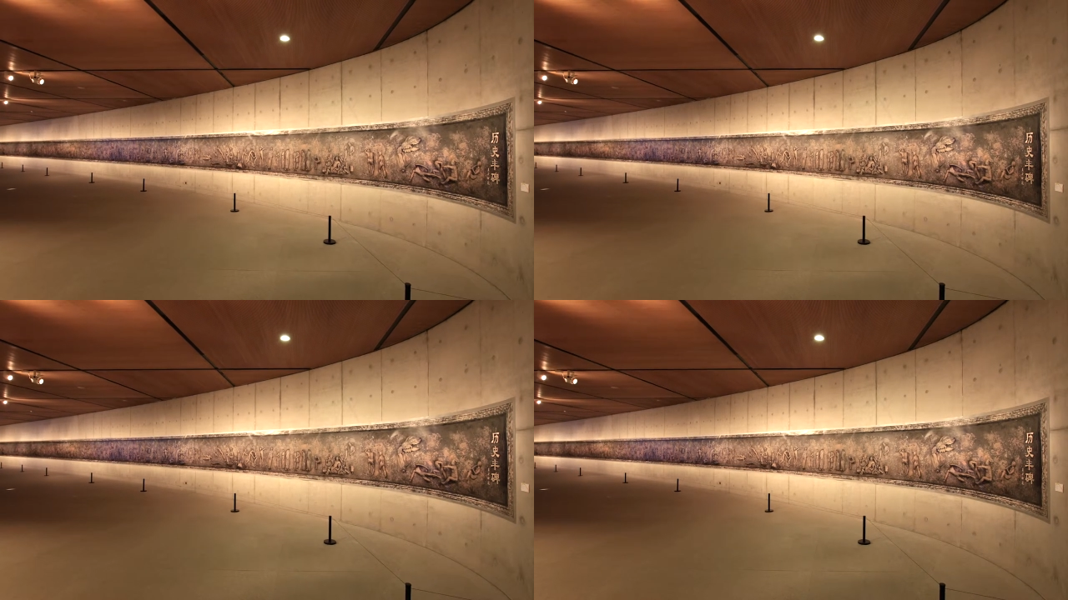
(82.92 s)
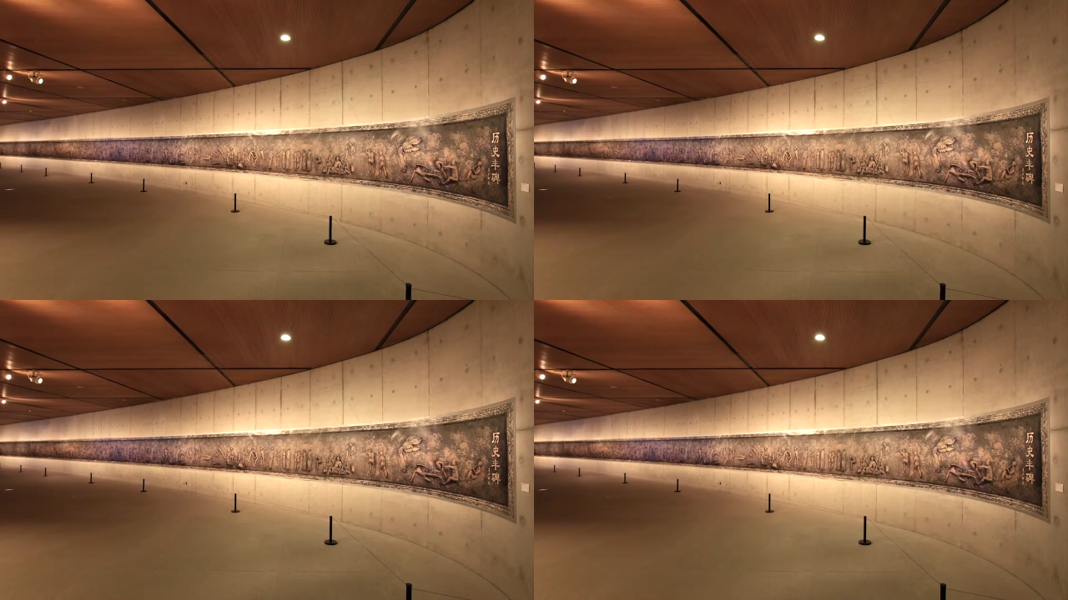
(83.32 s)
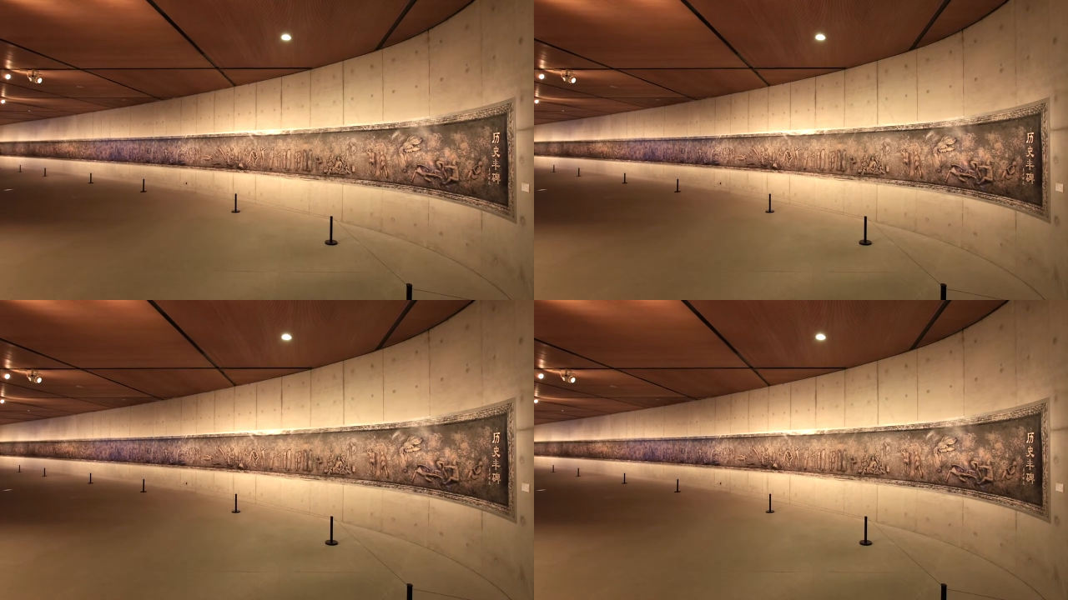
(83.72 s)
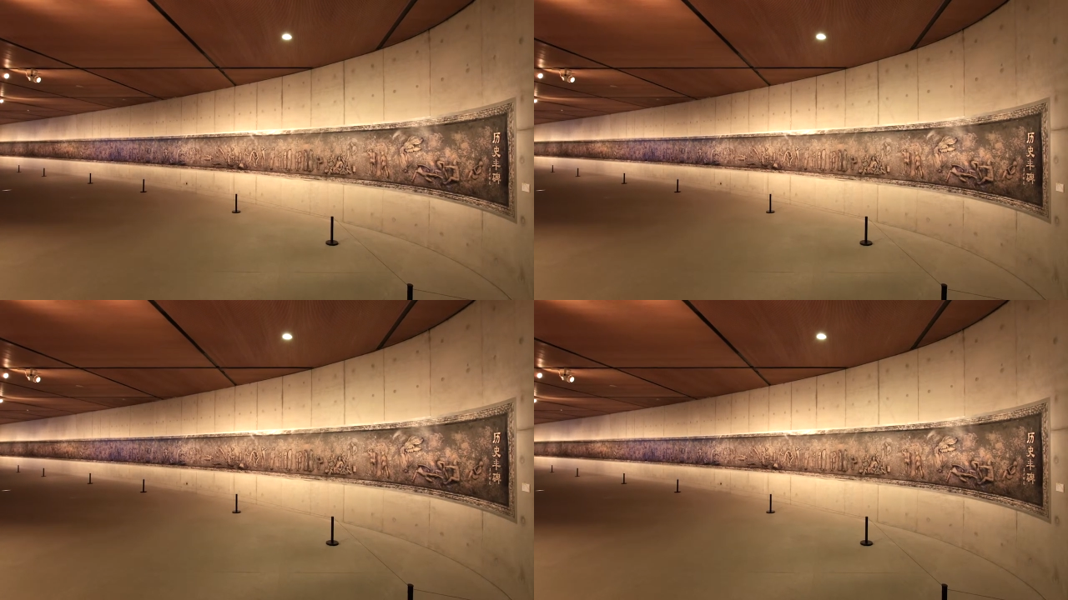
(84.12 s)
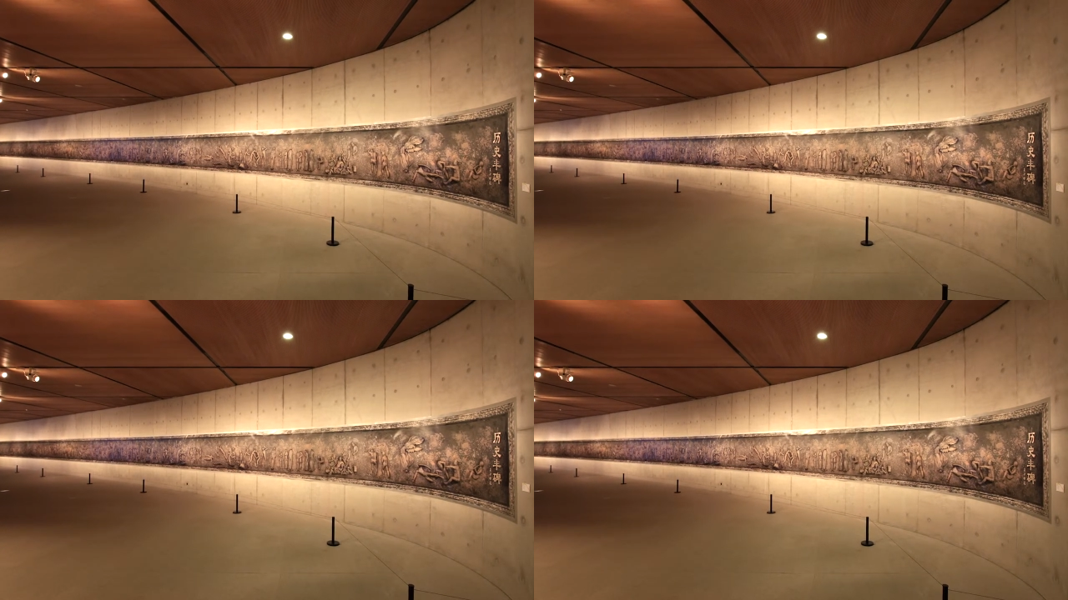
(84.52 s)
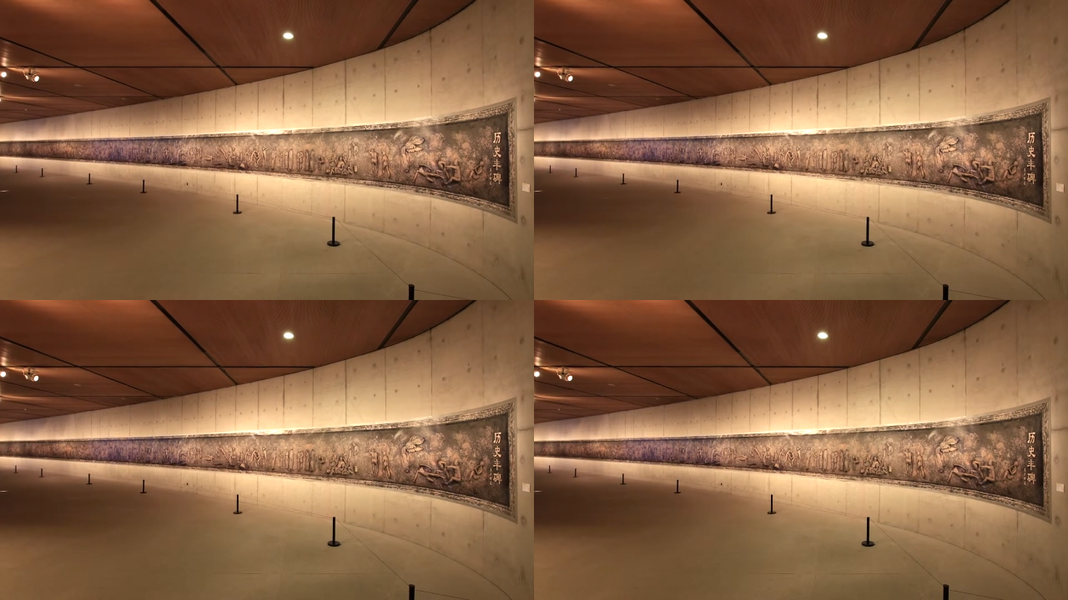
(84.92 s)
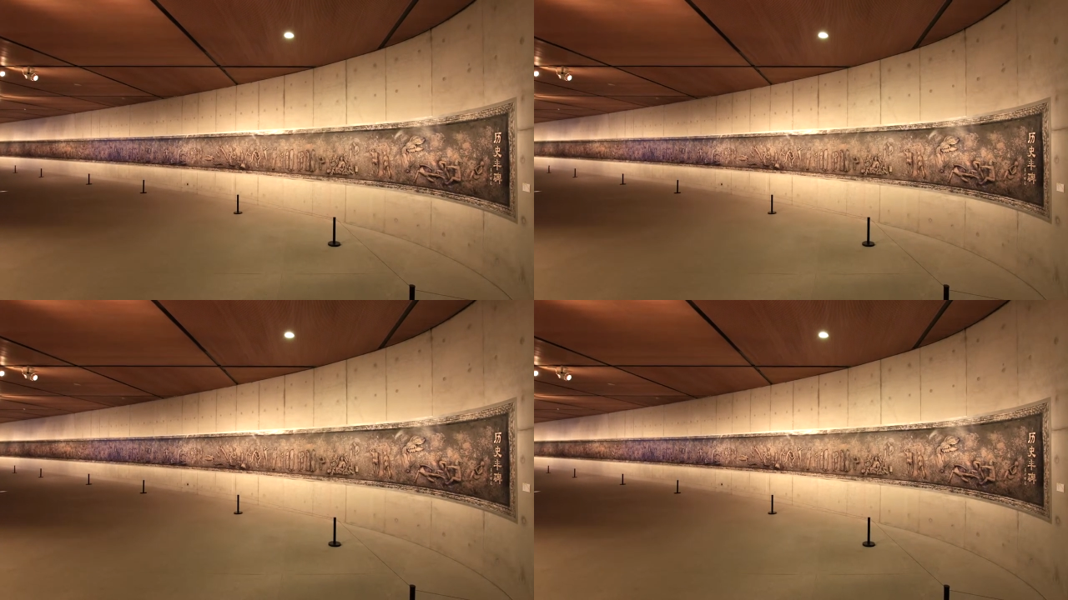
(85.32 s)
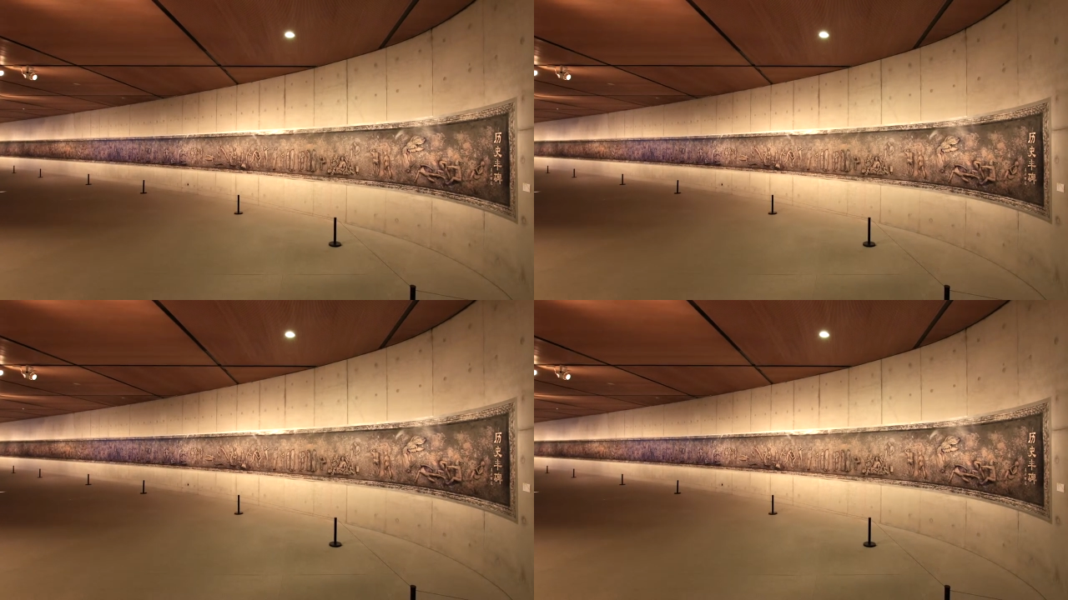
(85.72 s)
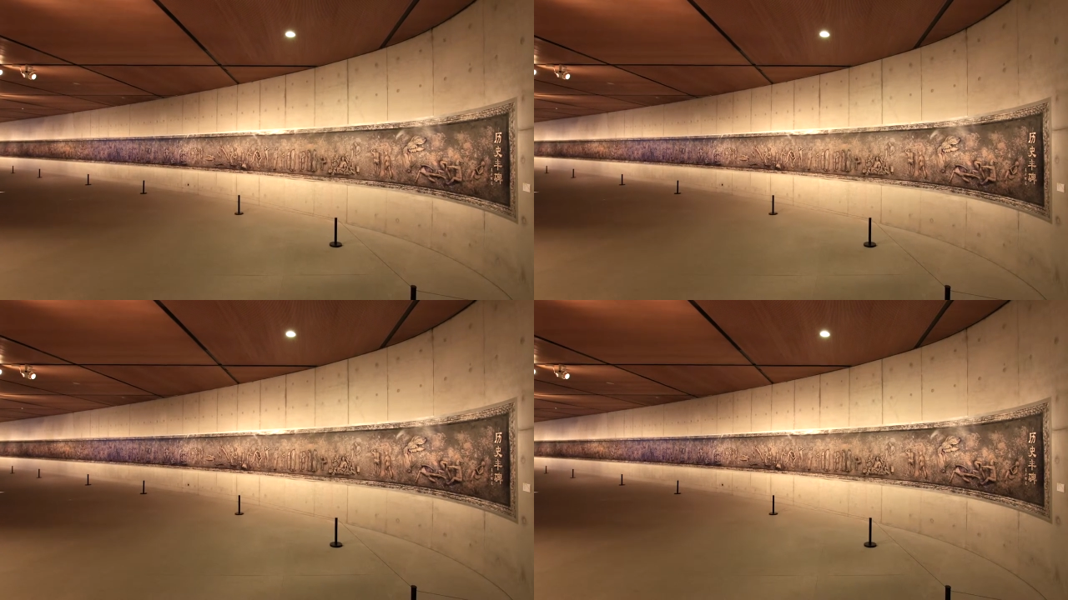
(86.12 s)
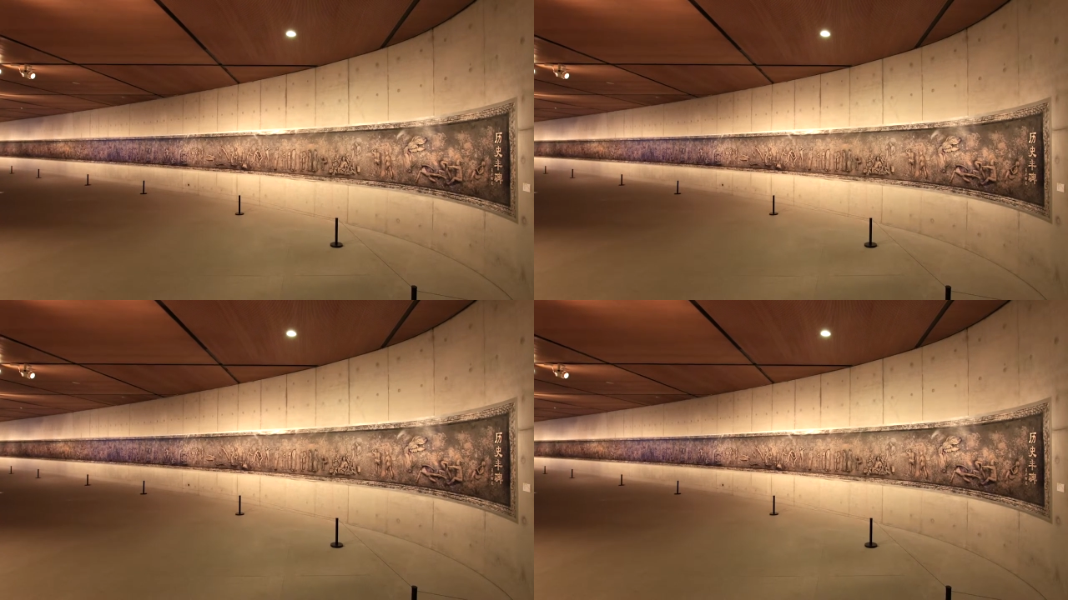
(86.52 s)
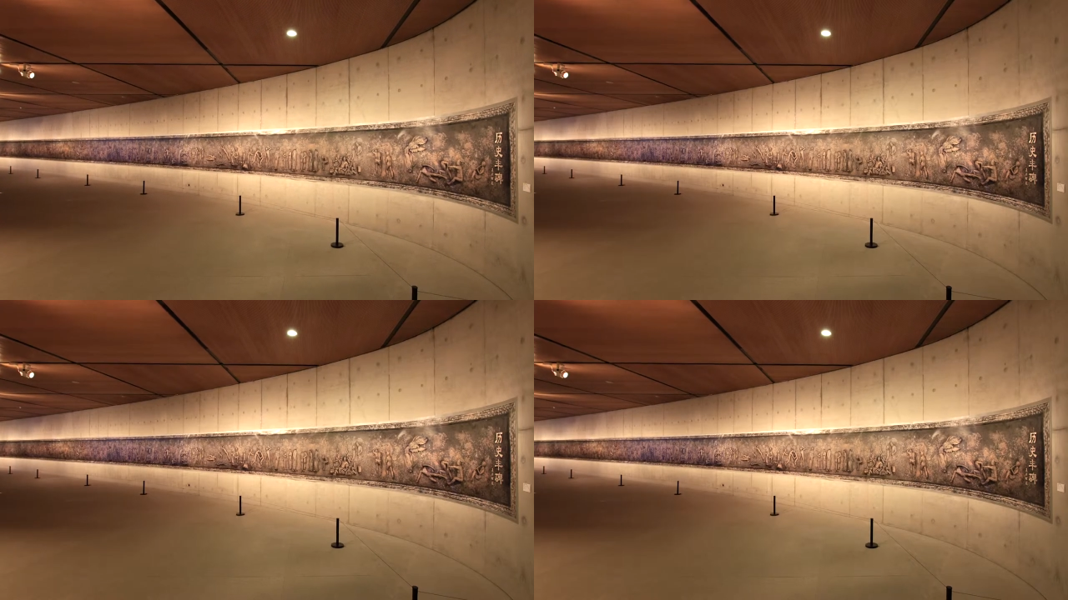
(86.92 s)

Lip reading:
[unreadable: no face in view]